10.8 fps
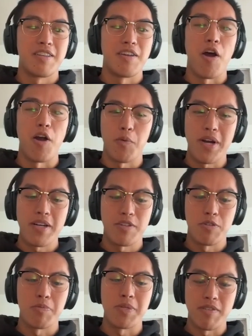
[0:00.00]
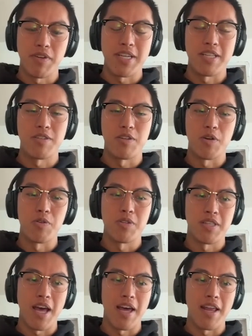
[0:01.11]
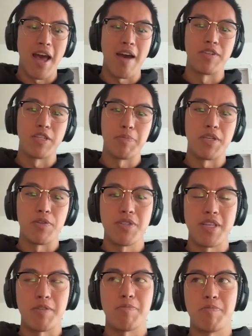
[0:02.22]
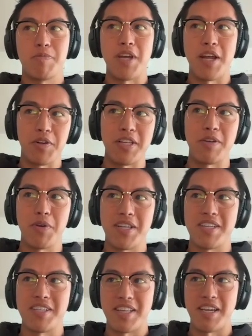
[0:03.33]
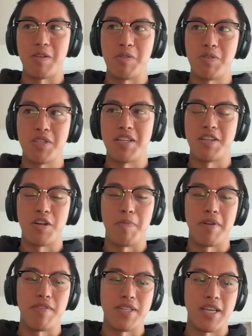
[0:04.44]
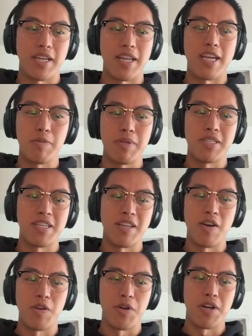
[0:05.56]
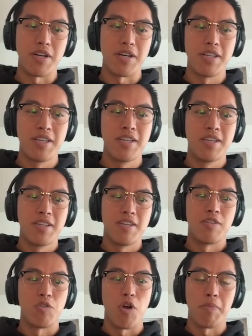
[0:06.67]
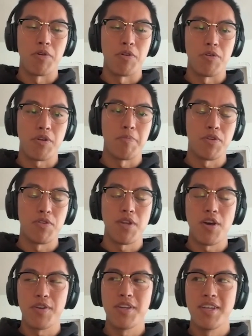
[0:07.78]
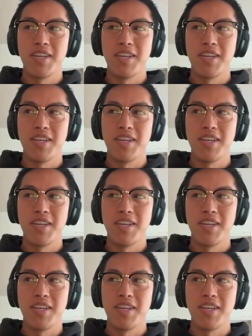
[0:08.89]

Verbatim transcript: the hardware. So specifically, it's nodes that have GPUs. That's generally what is like used to determine if it's like an HPC node or a normal compute node.